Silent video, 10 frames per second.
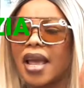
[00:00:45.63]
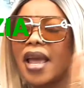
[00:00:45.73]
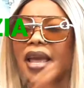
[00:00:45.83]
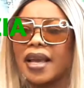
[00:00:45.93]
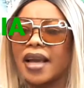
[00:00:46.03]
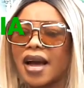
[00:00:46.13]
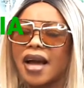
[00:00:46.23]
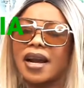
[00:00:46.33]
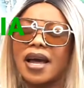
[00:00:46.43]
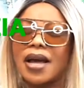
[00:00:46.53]
in
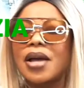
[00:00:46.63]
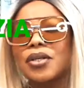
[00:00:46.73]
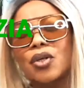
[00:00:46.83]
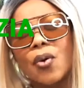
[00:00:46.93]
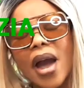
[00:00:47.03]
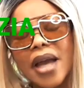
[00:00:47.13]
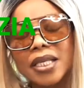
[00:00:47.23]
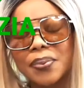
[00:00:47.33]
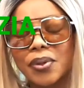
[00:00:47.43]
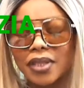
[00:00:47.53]
Ghana. So I
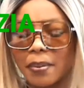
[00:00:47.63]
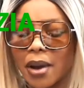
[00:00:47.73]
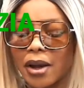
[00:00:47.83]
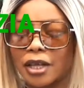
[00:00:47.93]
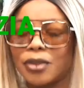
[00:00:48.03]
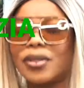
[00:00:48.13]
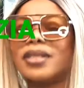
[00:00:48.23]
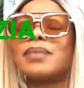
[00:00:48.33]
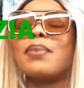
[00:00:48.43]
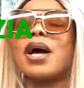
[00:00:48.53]
spoke about it. So
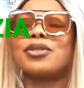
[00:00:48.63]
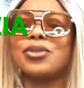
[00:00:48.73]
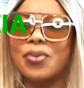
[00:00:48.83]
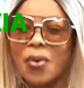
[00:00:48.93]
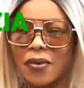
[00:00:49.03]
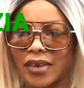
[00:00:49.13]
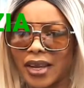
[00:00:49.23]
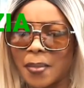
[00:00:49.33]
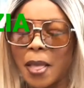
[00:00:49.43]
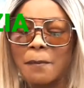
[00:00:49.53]
this is part two of it.
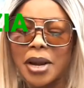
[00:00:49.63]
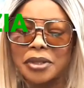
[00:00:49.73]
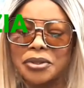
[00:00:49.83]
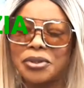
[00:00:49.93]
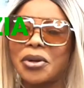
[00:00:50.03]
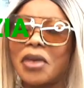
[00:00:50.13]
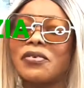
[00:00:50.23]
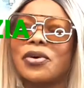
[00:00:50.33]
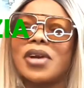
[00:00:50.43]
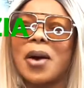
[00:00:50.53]
Part two. So if
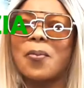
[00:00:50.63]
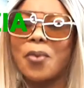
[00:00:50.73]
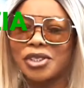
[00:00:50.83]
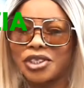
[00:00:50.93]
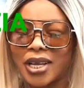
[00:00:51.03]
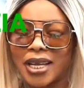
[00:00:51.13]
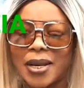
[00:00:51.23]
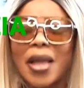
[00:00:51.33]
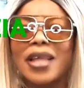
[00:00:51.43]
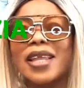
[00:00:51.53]
you're not watching,
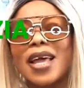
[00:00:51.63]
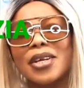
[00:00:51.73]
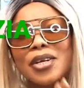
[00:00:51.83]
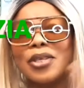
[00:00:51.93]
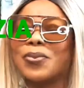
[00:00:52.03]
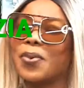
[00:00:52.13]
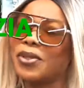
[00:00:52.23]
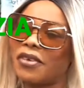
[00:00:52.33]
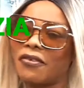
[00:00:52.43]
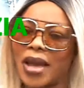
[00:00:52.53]
then you need to watch
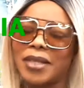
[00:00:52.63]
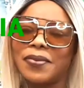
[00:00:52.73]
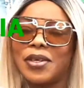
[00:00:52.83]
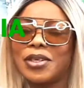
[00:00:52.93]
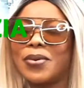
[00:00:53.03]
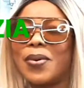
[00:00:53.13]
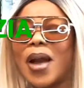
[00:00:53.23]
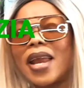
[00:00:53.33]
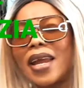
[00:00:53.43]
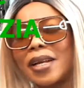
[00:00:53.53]
the first video
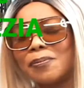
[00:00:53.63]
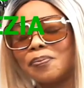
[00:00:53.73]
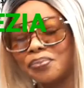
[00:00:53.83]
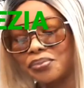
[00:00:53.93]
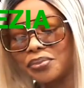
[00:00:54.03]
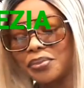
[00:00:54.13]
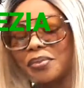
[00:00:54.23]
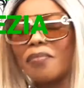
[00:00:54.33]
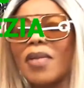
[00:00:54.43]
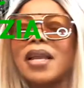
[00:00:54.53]
and then
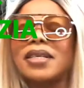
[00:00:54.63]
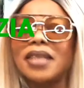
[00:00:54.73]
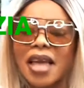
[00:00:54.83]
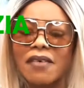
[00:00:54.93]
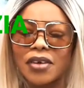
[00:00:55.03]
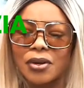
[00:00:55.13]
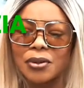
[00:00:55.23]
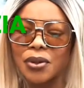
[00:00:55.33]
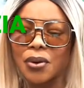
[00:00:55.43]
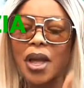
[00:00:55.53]
the second video.
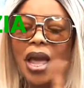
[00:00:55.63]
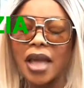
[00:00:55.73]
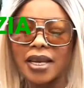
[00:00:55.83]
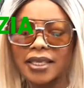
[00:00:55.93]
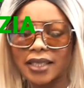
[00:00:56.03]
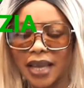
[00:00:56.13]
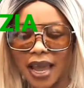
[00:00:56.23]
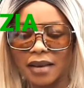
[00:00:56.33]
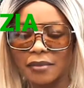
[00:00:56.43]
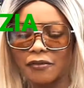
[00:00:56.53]
So in this
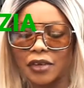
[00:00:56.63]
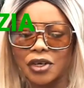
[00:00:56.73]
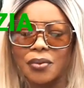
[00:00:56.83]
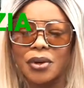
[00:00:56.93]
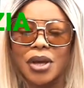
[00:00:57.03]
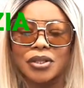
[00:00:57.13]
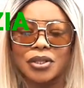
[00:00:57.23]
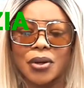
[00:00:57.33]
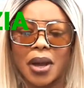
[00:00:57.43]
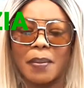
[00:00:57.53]
second video, we're going to
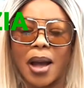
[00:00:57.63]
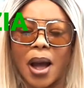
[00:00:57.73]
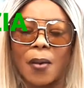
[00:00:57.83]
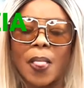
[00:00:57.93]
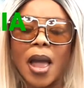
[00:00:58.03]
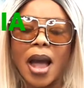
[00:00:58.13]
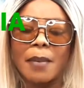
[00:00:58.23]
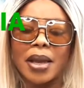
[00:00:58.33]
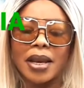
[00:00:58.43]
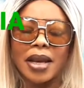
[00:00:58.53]
talk about
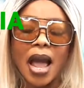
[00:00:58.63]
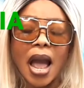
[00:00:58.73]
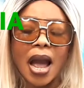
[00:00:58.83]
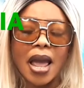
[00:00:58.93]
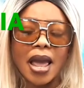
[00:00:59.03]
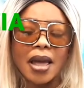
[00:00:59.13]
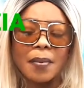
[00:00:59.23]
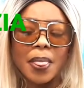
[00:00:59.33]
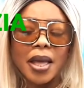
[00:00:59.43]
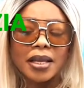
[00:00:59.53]

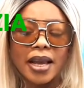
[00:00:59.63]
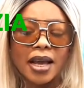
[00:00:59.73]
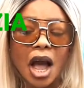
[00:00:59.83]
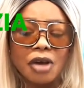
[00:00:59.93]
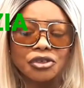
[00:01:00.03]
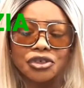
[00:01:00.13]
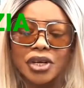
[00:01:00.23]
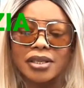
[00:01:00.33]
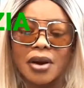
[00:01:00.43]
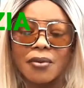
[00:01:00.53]
the country
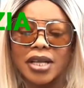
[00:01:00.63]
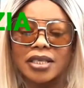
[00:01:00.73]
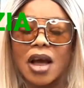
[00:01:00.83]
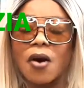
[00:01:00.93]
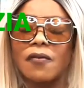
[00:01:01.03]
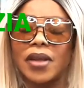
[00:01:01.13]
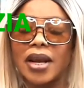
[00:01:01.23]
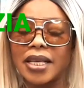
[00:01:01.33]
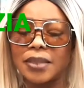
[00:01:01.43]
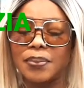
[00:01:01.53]
director of the
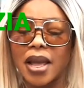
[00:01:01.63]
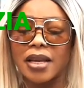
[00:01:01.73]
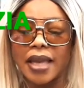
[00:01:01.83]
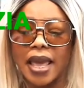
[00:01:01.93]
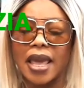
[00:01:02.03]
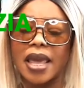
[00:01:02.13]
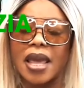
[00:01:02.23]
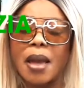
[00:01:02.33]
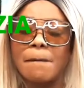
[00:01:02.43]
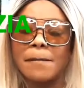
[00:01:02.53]
lesbian, gay,
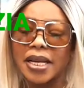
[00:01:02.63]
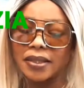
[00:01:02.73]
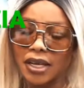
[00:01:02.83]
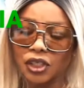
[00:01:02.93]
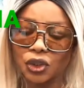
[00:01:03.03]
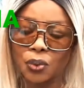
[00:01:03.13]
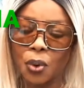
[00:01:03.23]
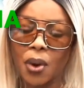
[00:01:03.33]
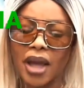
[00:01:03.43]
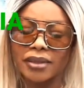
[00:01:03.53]

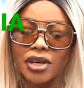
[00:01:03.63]
bisexual and